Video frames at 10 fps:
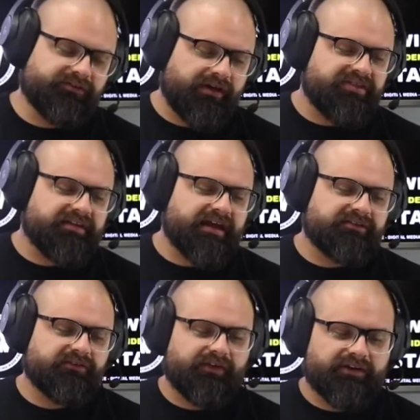So I think
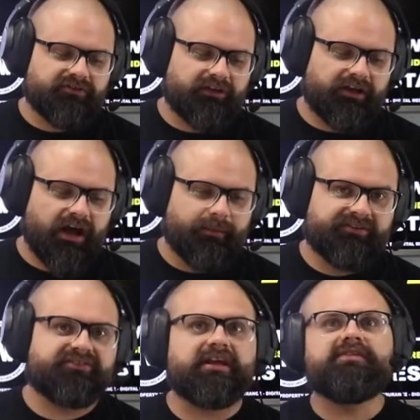that's eventually coming.
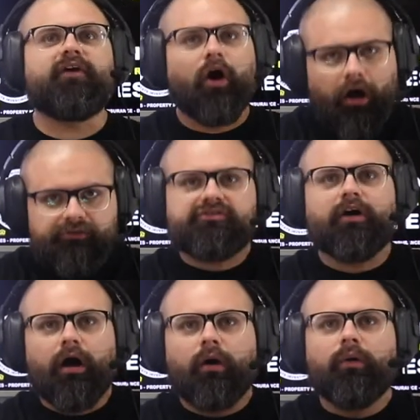Steve,
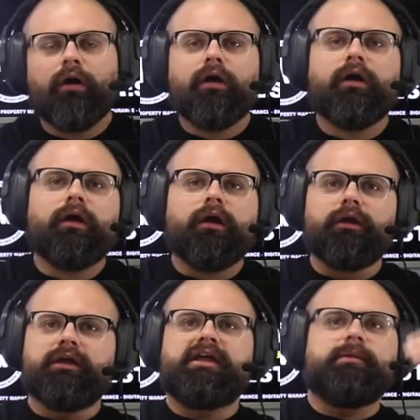also
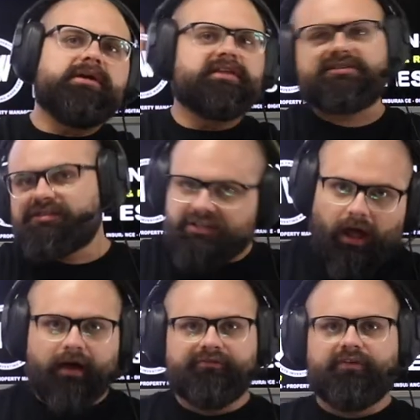give me the
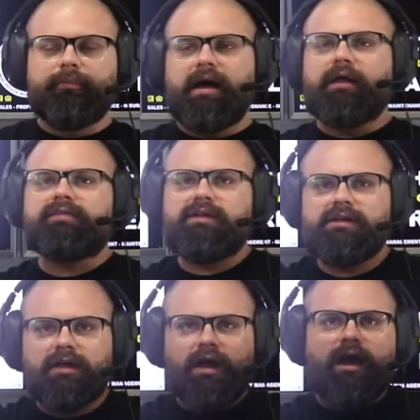stuff about the